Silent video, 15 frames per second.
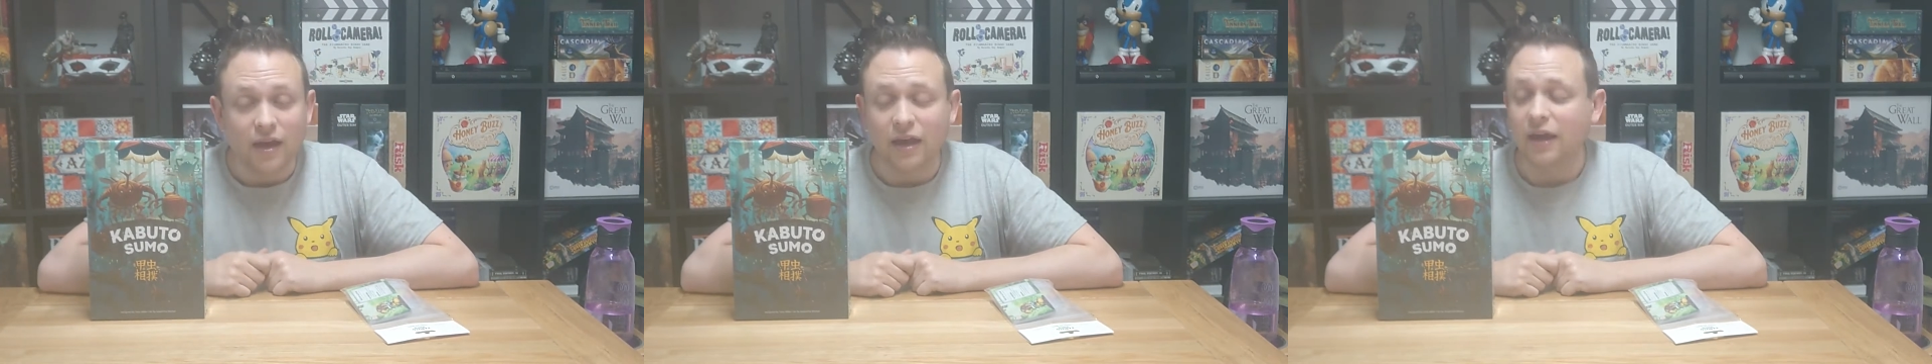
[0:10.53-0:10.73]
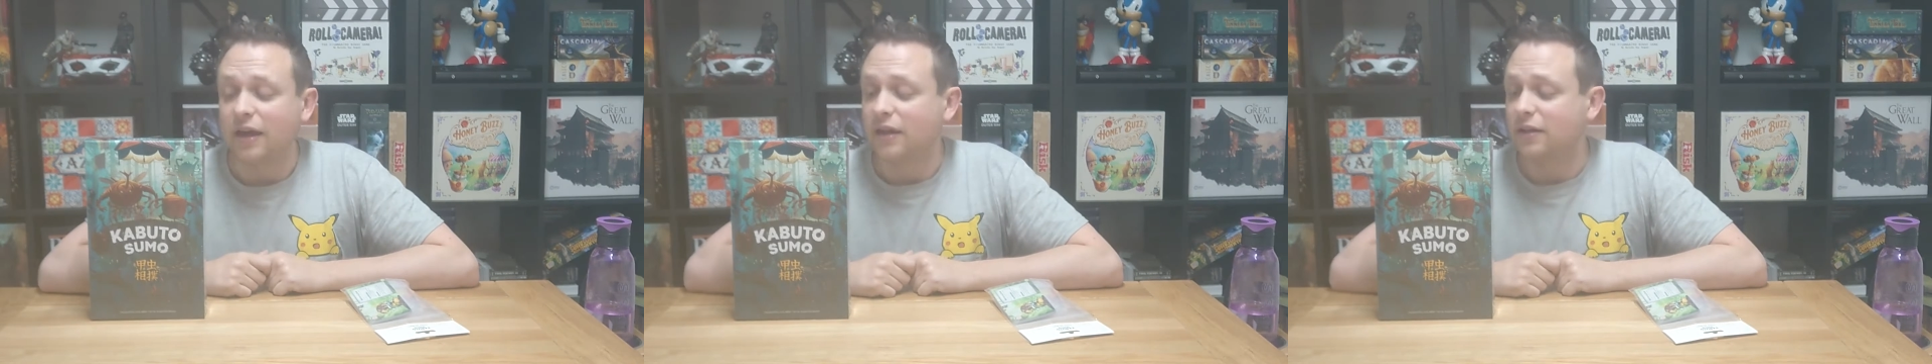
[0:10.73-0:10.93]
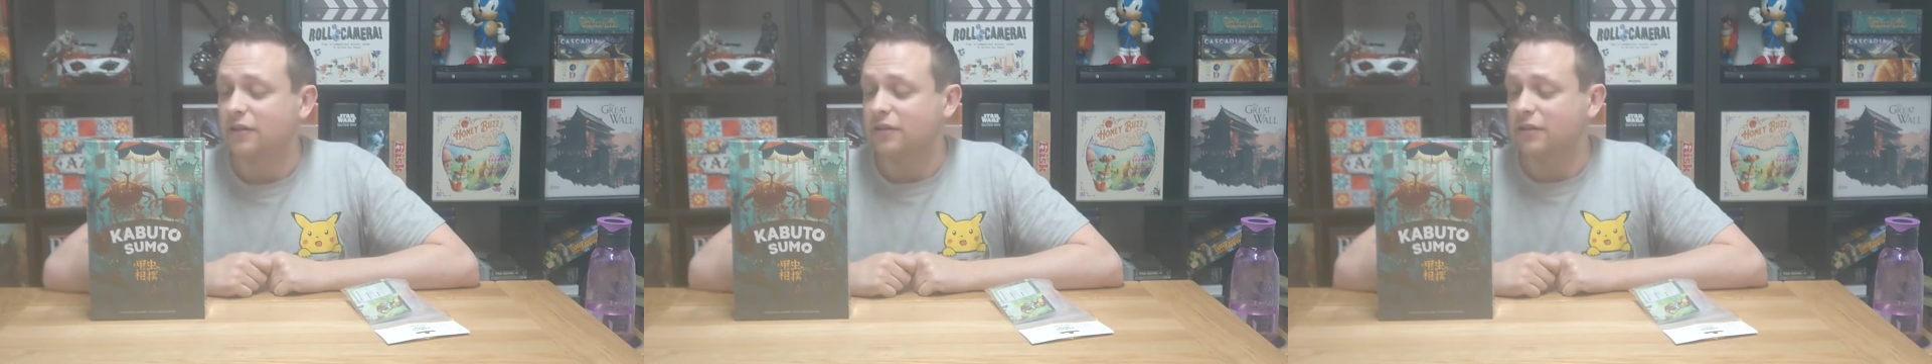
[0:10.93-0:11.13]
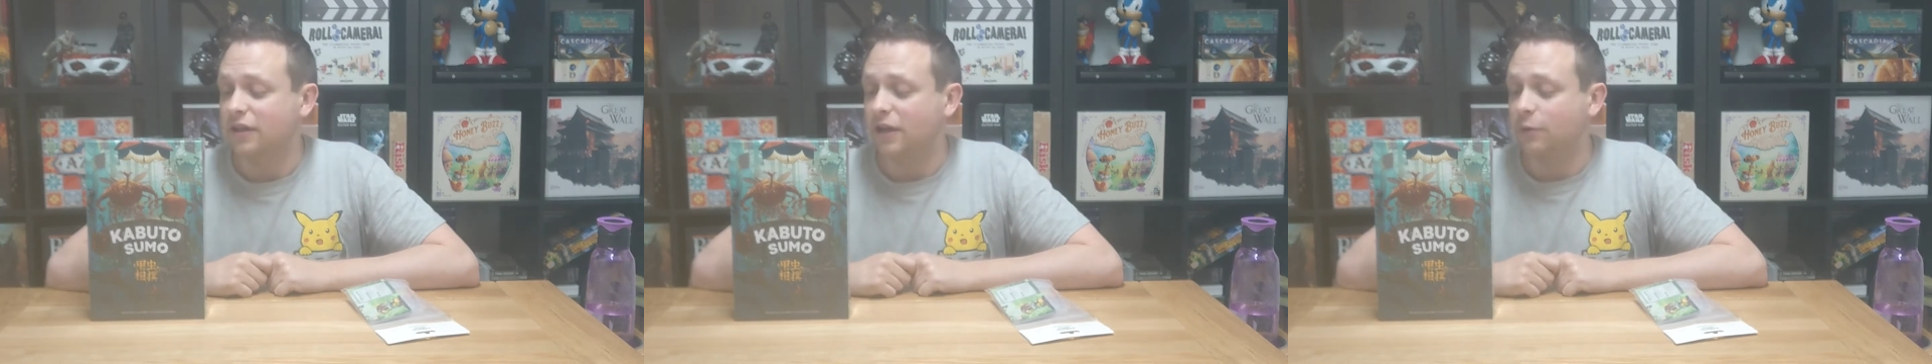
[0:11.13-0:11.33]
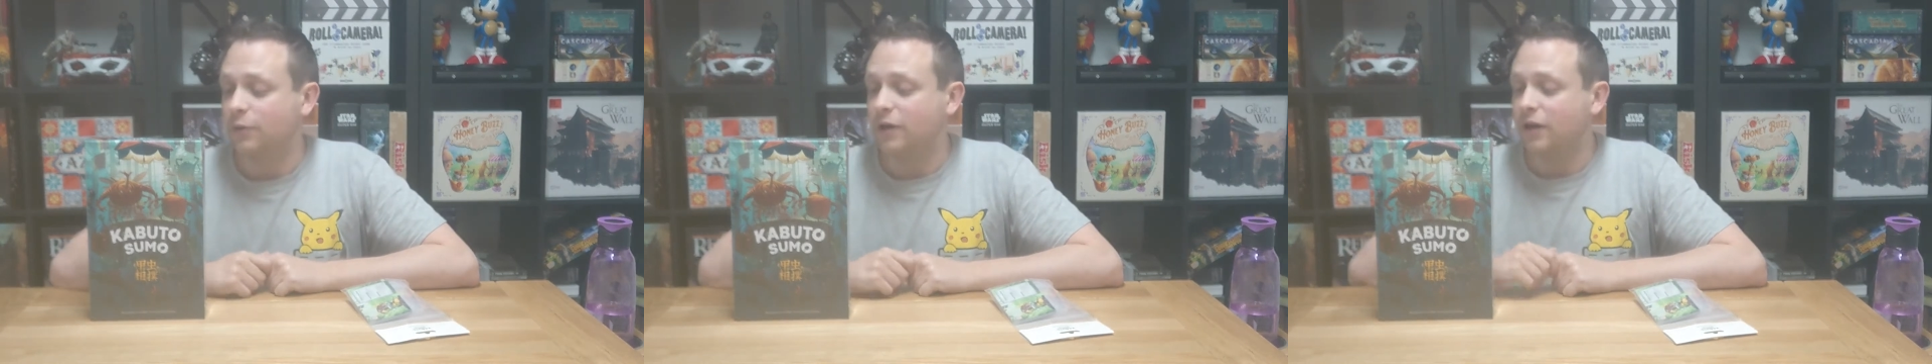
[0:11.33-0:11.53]
and
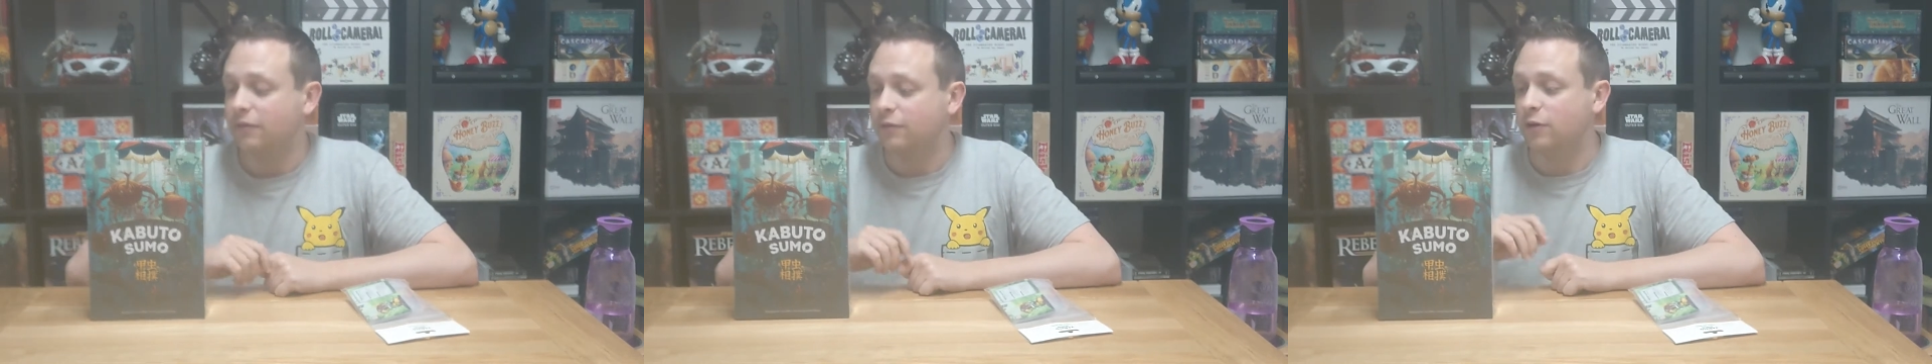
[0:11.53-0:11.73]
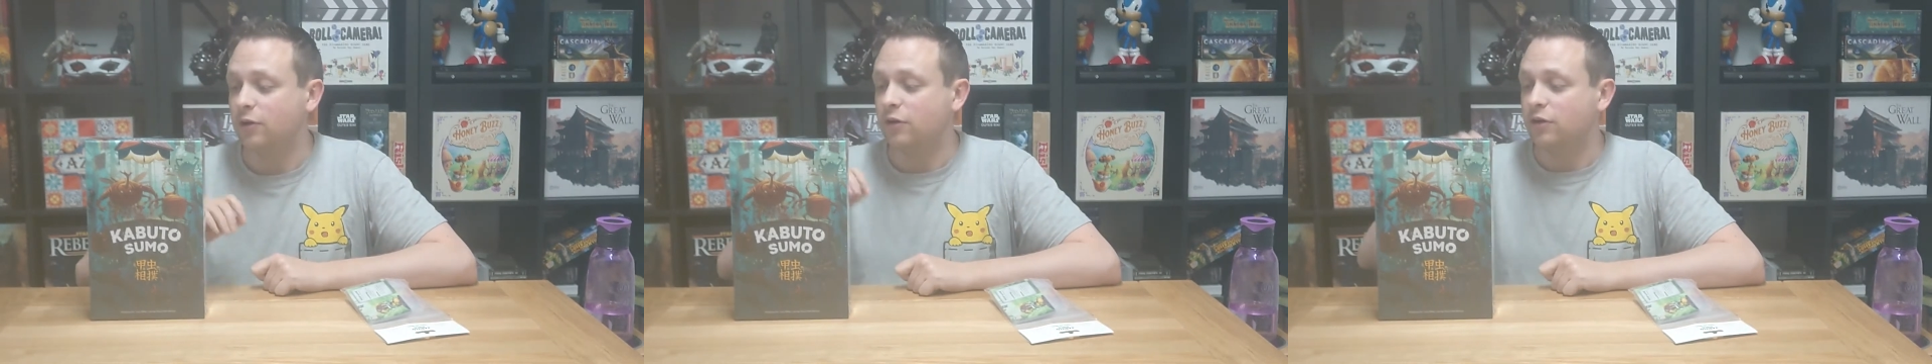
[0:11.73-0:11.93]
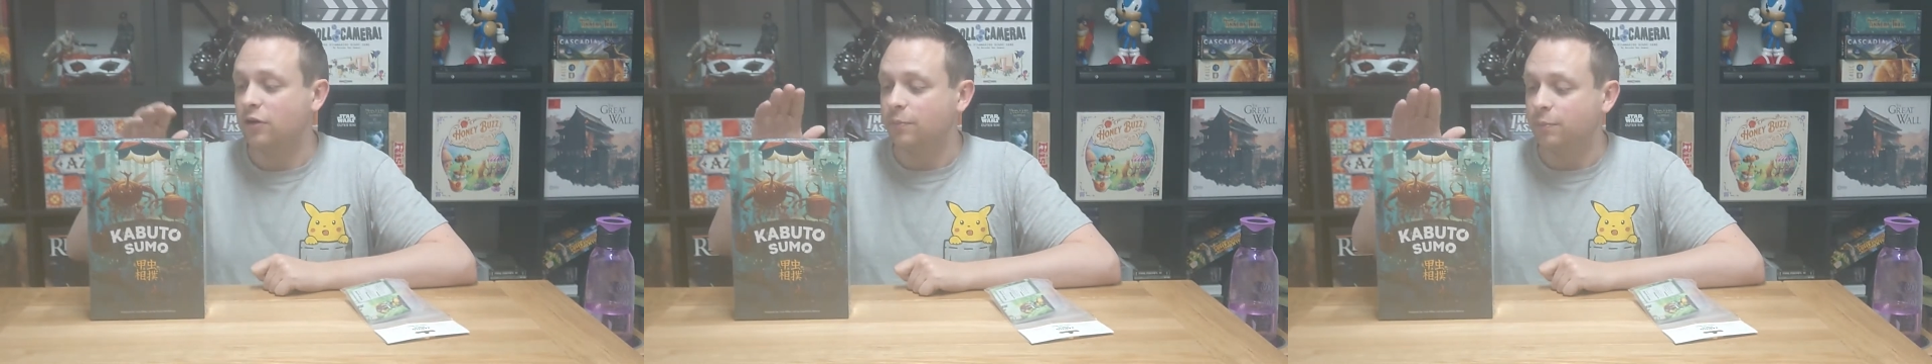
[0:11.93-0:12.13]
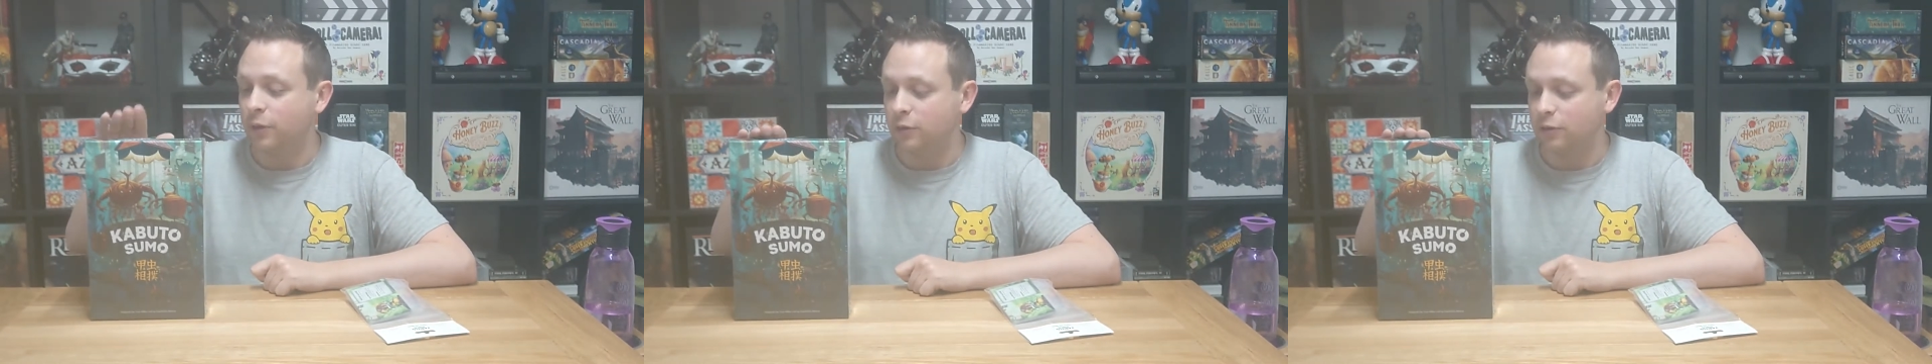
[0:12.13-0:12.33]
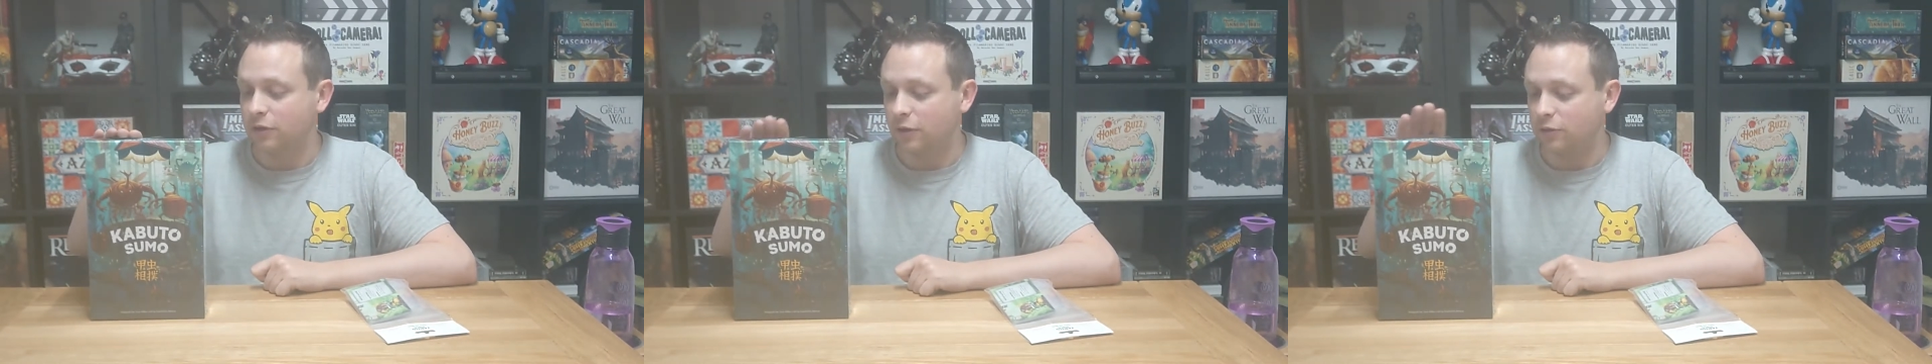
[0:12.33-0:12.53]
now we have got
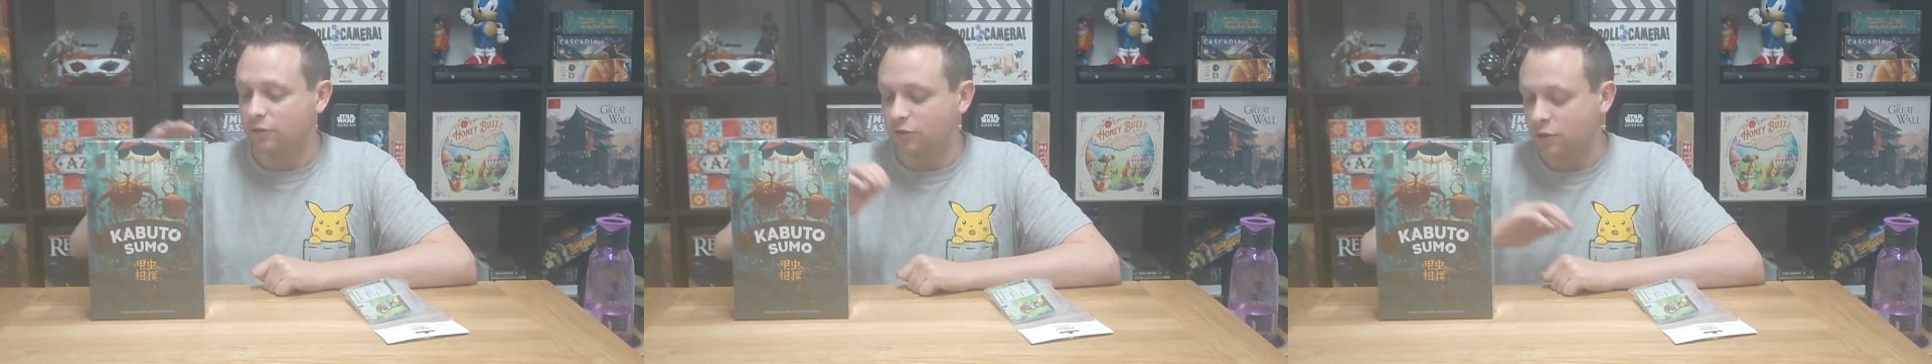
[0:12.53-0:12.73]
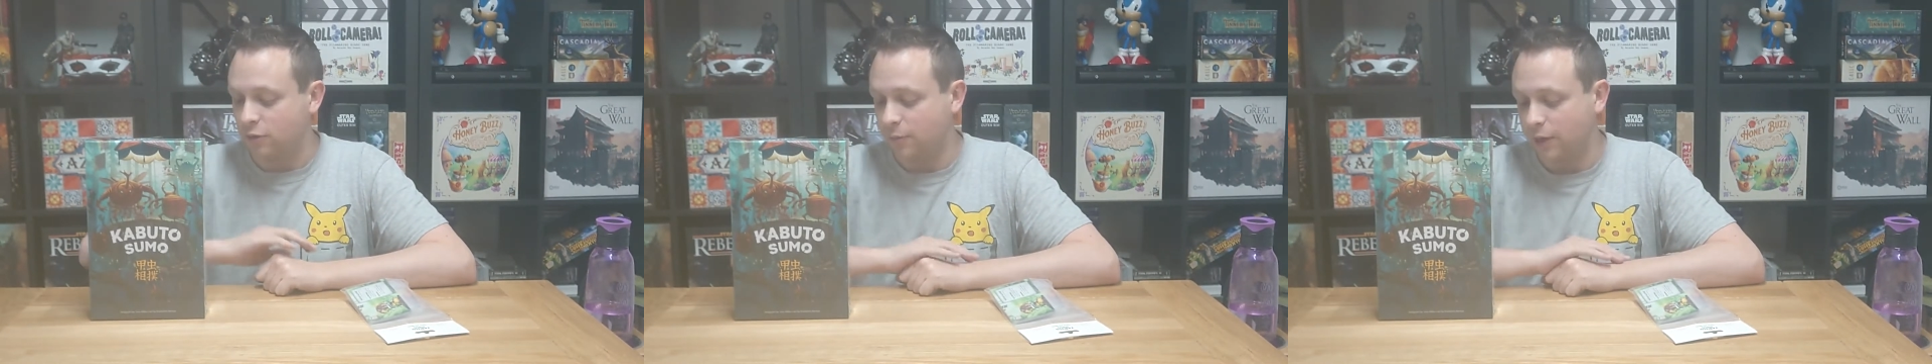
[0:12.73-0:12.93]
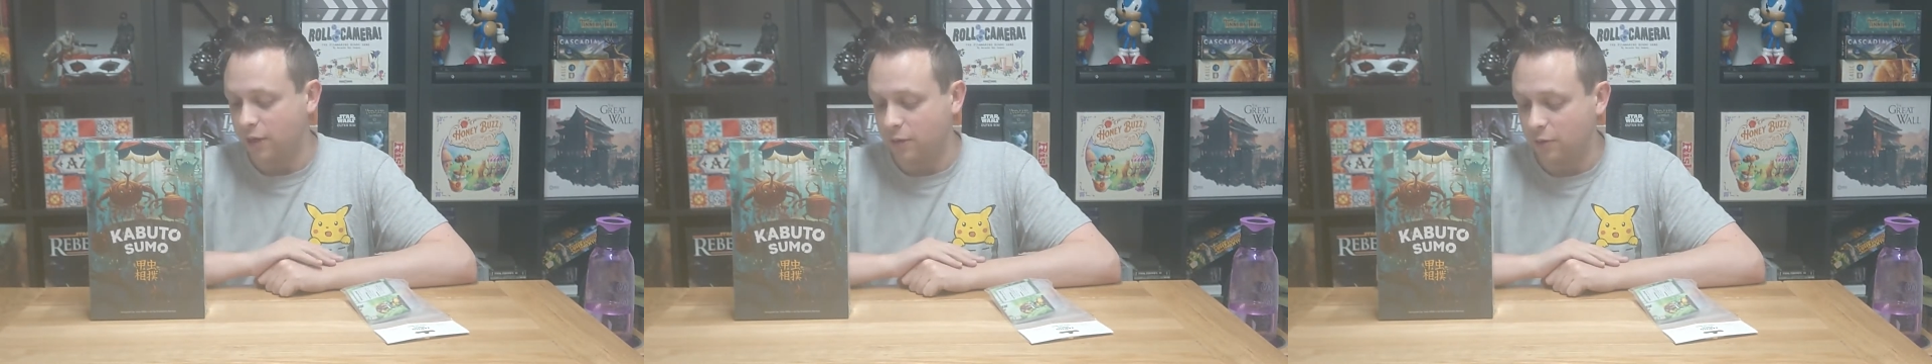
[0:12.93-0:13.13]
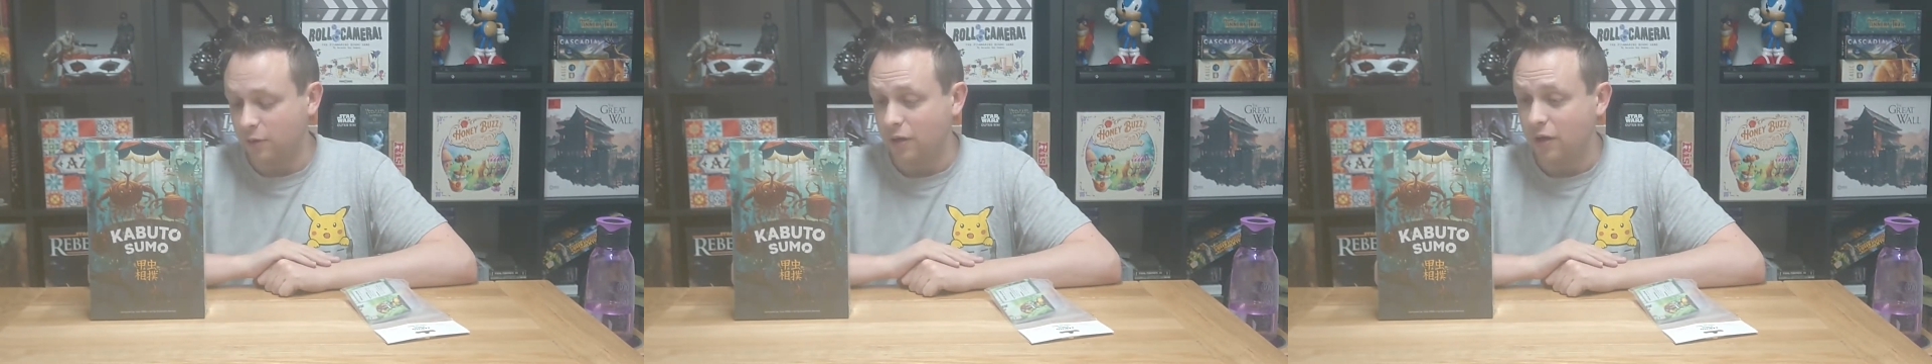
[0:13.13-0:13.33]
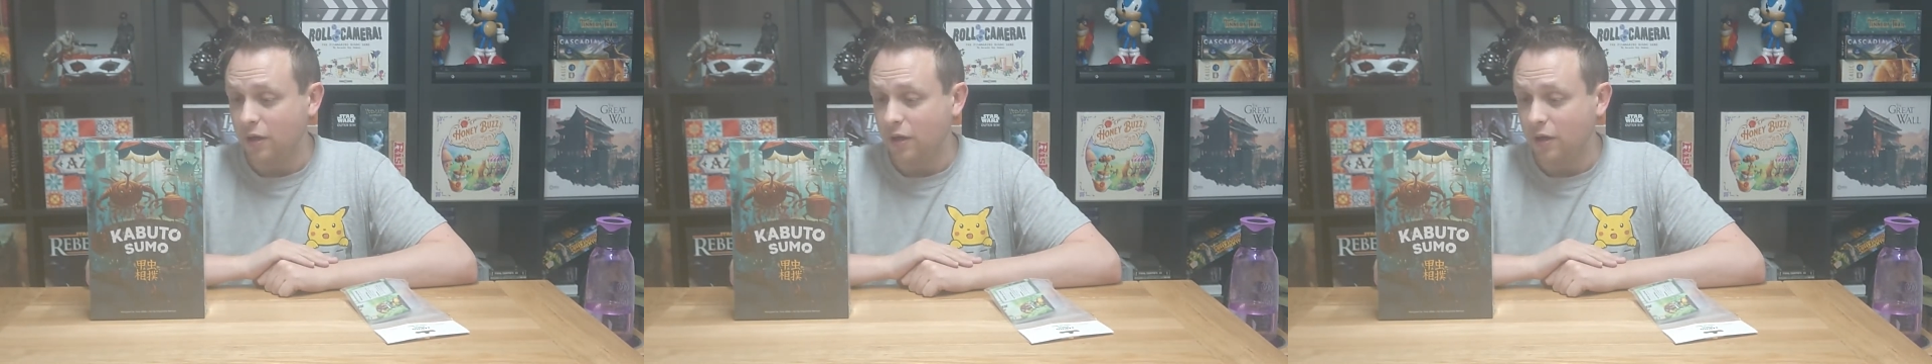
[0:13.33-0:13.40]
Kabuto Sumo